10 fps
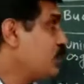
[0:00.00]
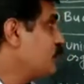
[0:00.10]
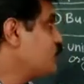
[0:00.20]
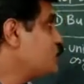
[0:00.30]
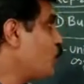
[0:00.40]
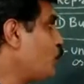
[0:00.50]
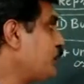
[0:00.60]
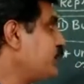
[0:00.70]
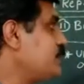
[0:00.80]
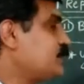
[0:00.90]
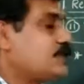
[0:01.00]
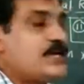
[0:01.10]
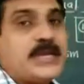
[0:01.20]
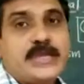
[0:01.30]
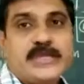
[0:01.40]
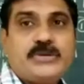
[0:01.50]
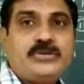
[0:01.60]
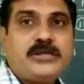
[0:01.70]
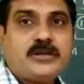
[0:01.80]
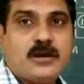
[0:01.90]
Spore is the
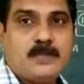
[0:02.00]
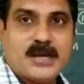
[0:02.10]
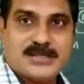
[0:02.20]
unit of